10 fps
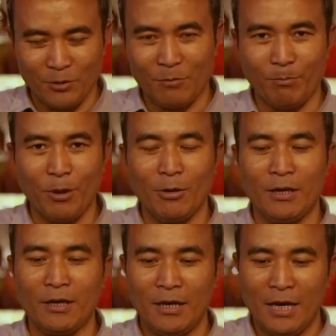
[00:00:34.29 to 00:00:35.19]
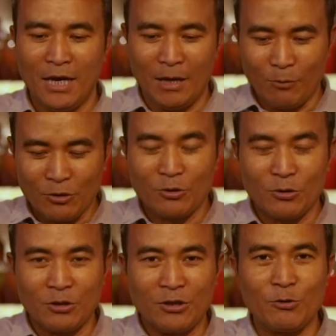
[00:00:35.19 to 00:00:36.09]
some puree. I'm
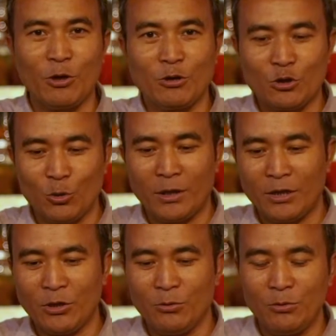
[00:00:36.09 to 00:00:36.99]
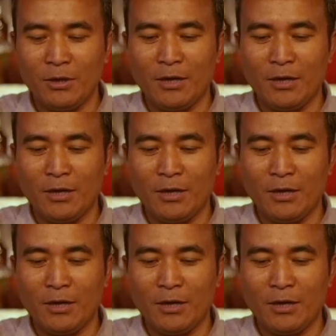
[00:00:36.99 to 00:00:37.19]
just going to show it to you